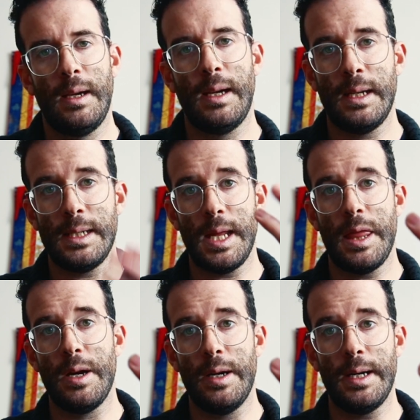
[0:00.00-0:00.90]
And the
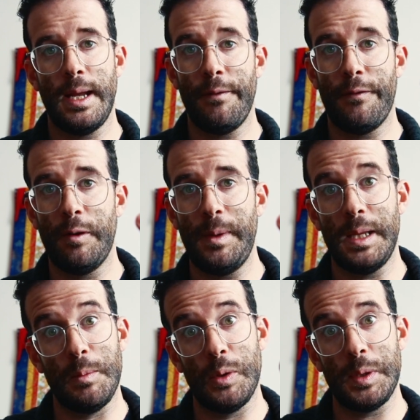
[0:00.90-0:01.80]
third, and for me
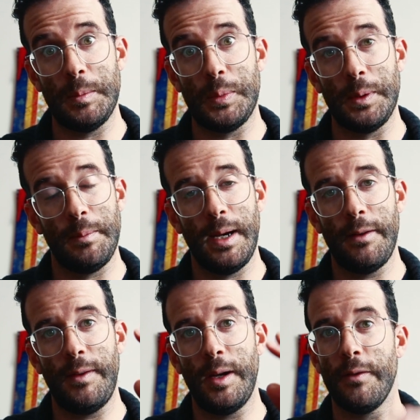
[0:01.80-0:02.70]
the most important
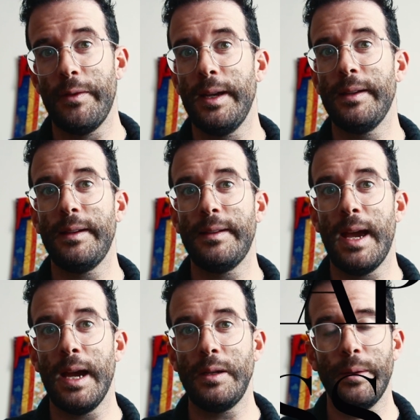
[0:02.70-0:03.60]
benefit of this, is
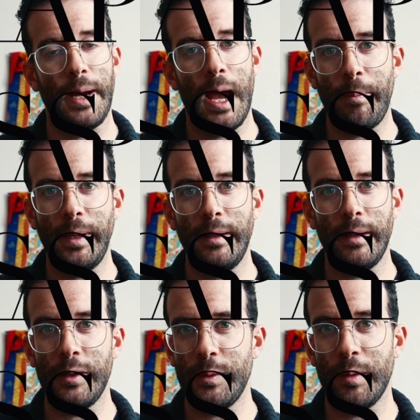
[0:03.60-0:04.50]
that you're happy
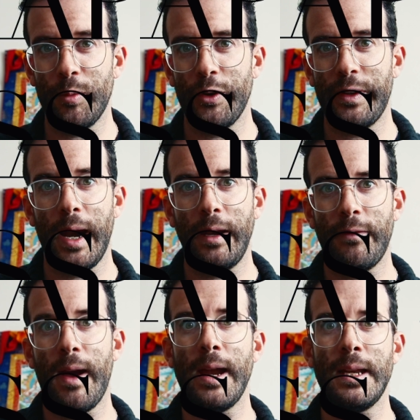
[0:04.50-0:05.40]
and you are more
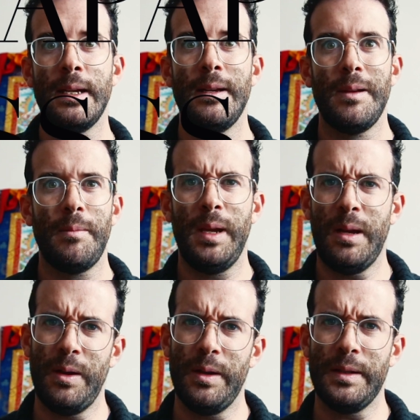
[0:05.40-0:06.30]
satisfied,
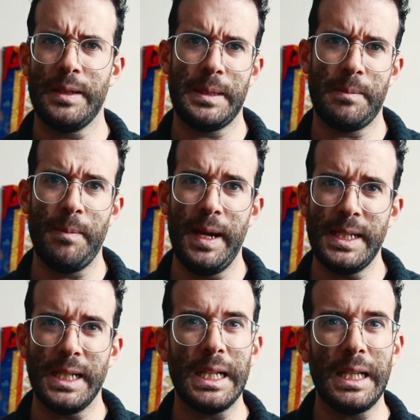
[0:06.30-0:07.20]
because
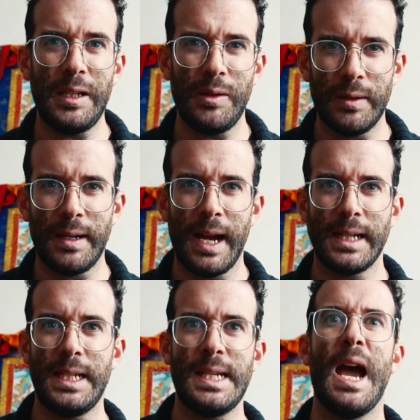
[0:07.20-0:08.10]
basically you're
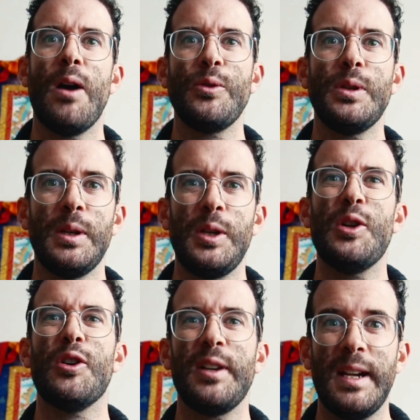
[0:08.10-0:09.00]
acting out
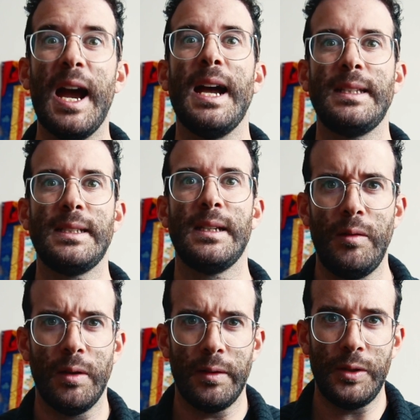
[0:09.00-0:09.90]
your guts,
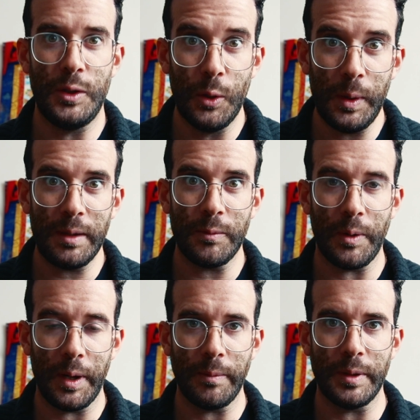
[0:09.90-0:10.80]
you're doing
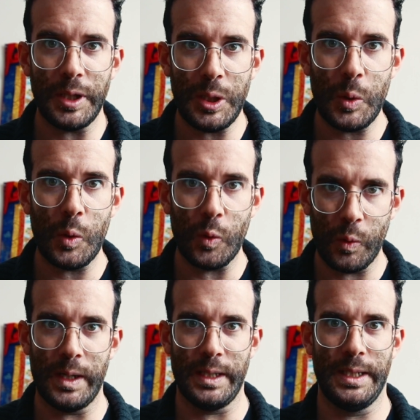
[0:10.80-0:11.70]
whatever you
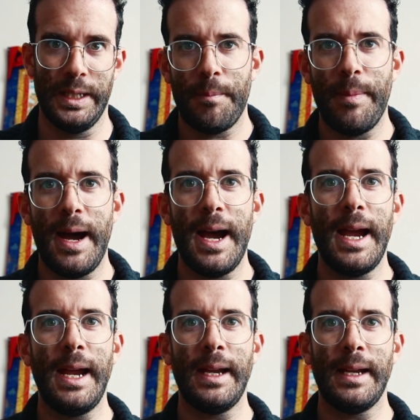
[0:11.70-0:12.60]
want by,